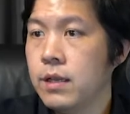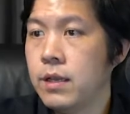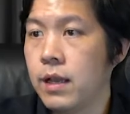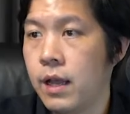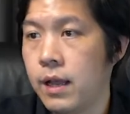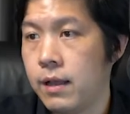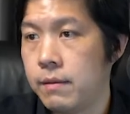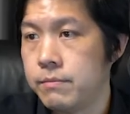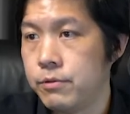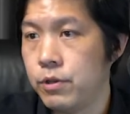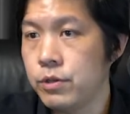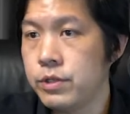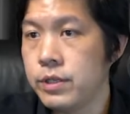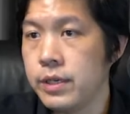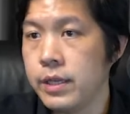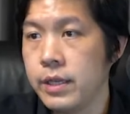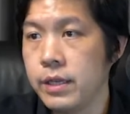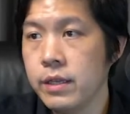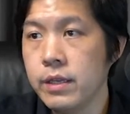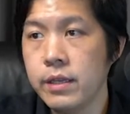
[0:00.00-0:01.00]

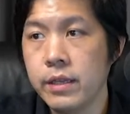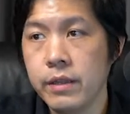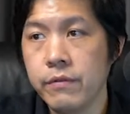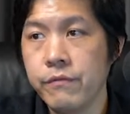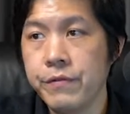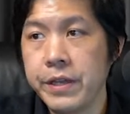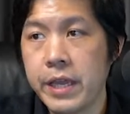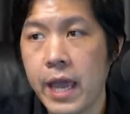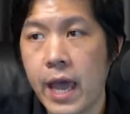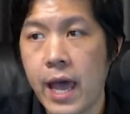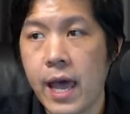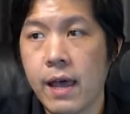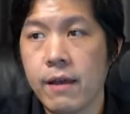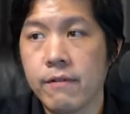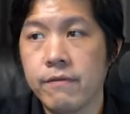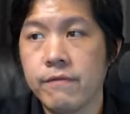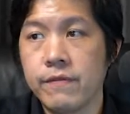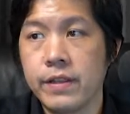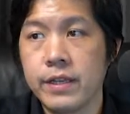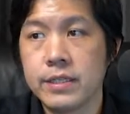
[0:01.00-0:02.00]
Usually, if we
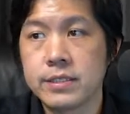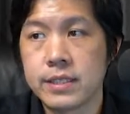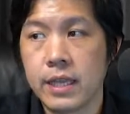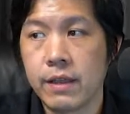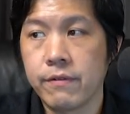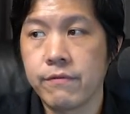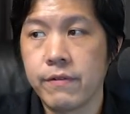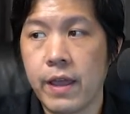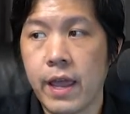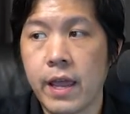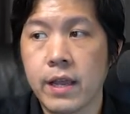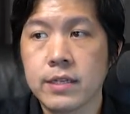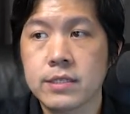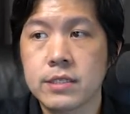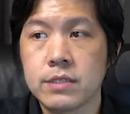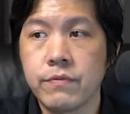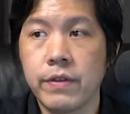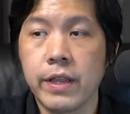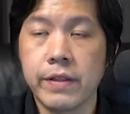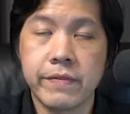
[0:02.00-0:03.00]
have this fx,
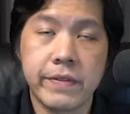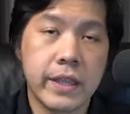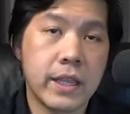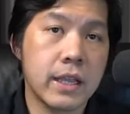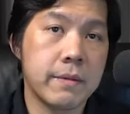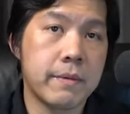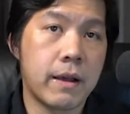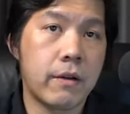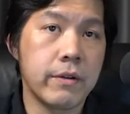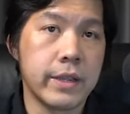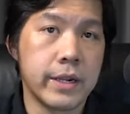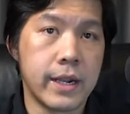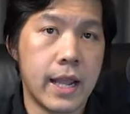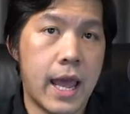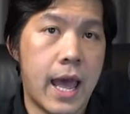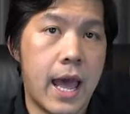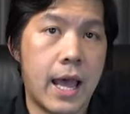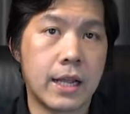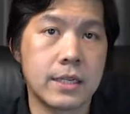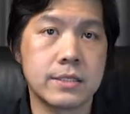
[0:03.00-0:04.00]
we can think about it
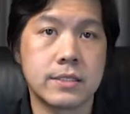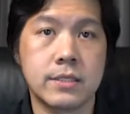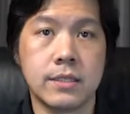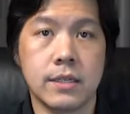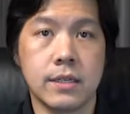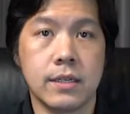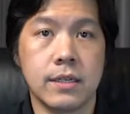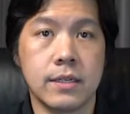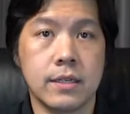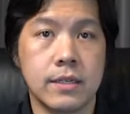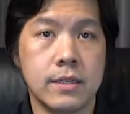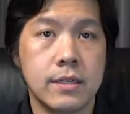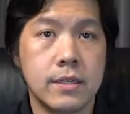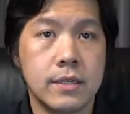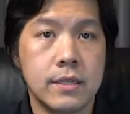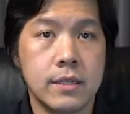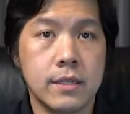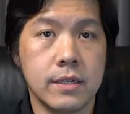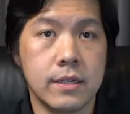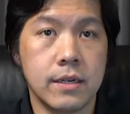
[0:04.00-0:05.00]
as the
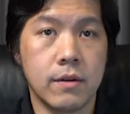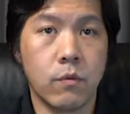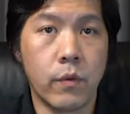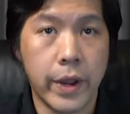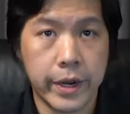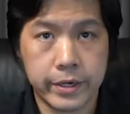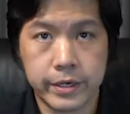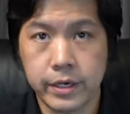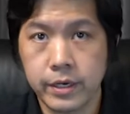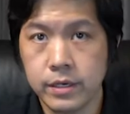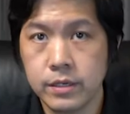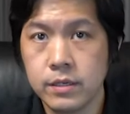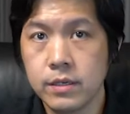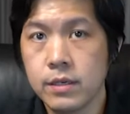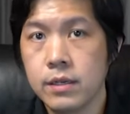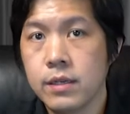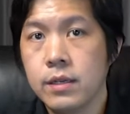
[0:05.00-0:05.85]
vector.